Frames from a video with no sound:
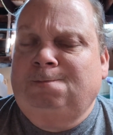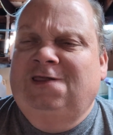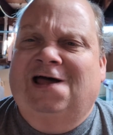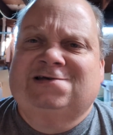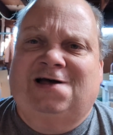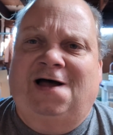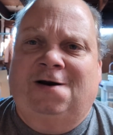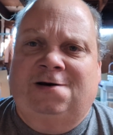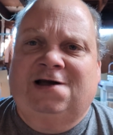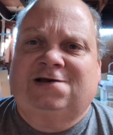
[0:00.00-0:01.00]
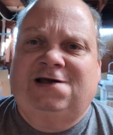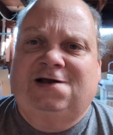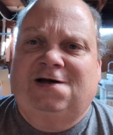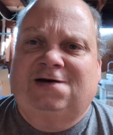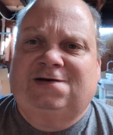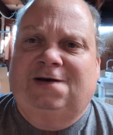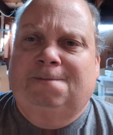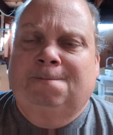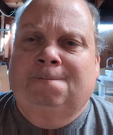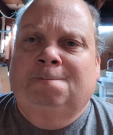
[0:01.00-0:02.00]
that has a higher nicotine content,
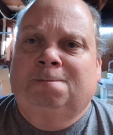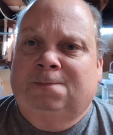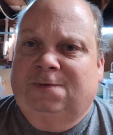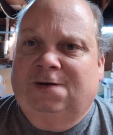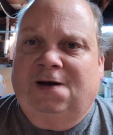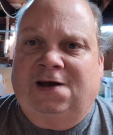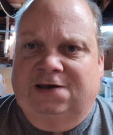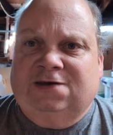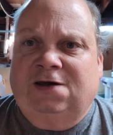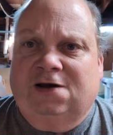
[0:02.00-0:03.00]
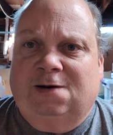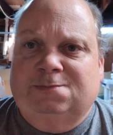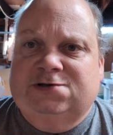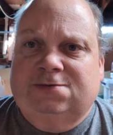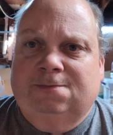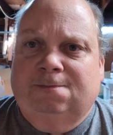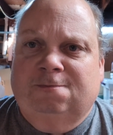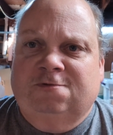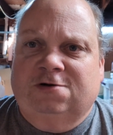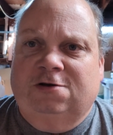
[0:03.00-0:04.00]
I get the hiccups
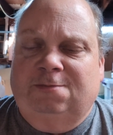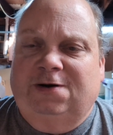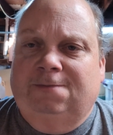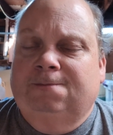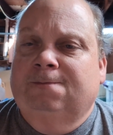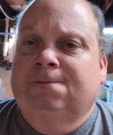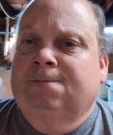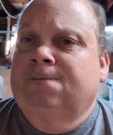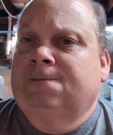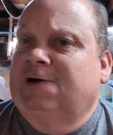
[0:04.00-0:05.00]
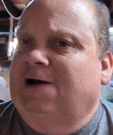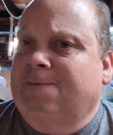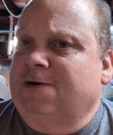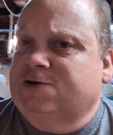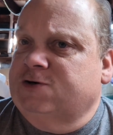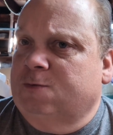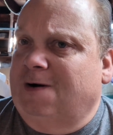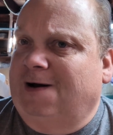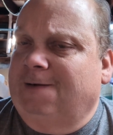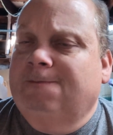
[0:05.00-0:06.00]
for a little bit. I'm not sure
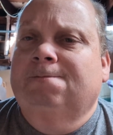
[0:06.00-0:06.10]
why.